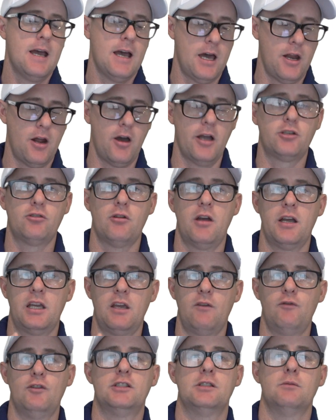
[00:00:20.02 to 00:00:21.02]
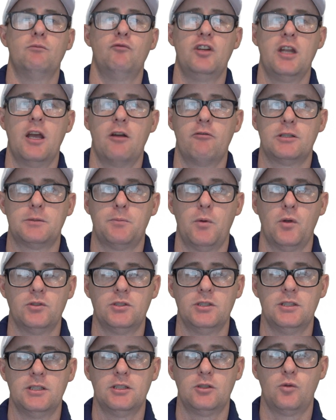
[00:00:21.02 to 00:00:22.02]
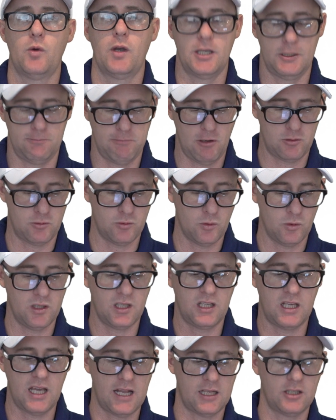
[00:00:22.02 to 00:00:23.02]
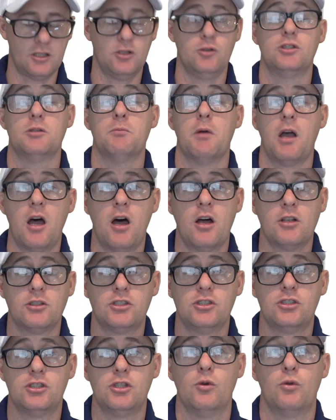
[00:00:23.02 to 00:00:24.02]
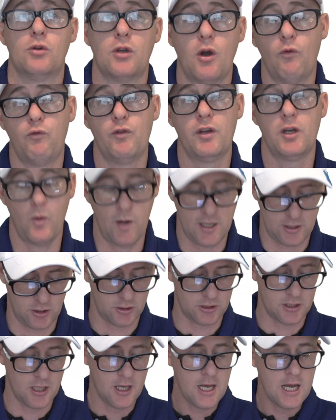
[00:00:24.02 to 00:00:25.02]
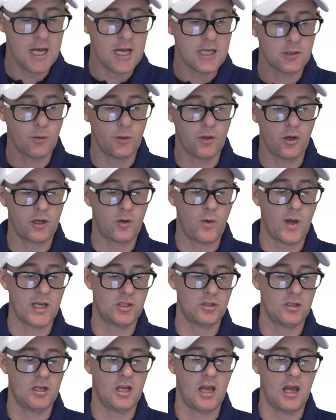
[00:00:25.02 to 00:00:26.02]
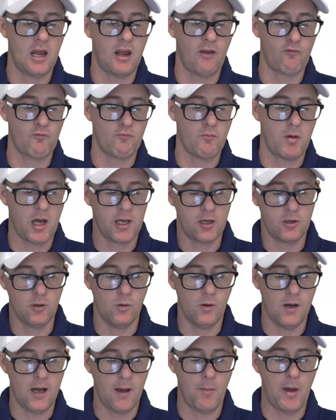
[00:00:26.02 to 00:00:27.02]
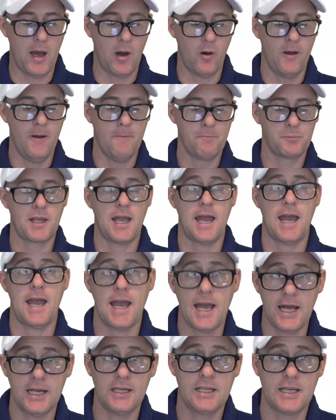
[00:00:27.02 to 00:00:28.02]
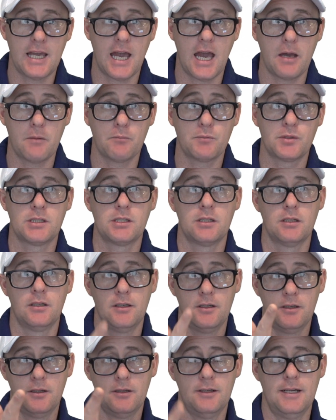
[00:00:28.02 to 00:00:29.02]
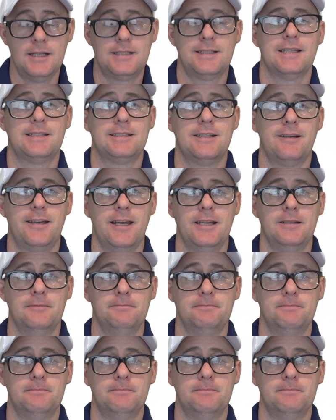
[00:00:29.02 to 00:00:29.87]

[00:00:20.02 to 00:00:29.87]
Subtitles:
And I try and give you some video responses as quick as possible to get you some answers to your golfing questions. So we've got a question here from Michael about handicaps. Let's get stuck in.